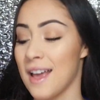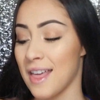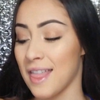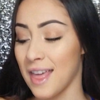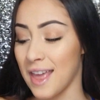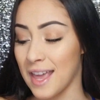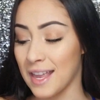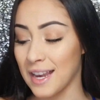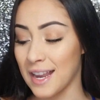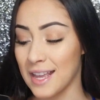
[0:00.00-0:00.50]

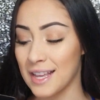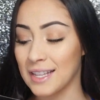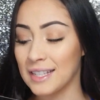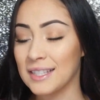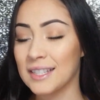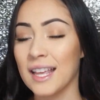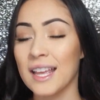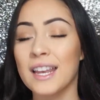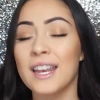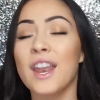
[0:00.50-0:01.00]
It is
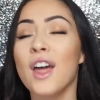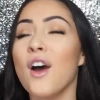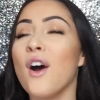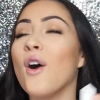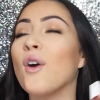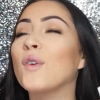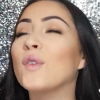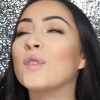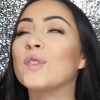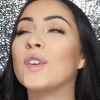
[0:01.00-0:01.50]
an
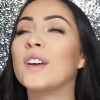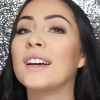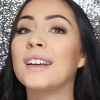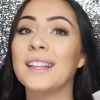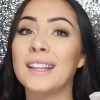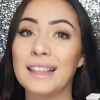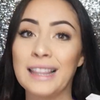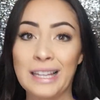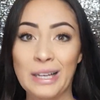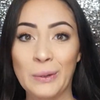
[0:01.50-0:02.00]
Ofra
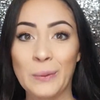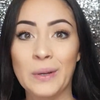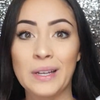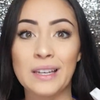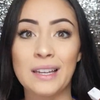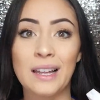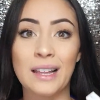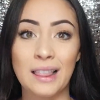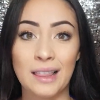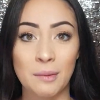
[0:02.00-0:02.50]
liquid
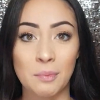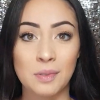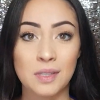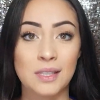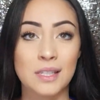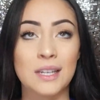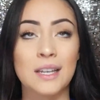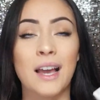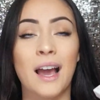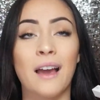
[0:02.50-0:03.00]
lipstick.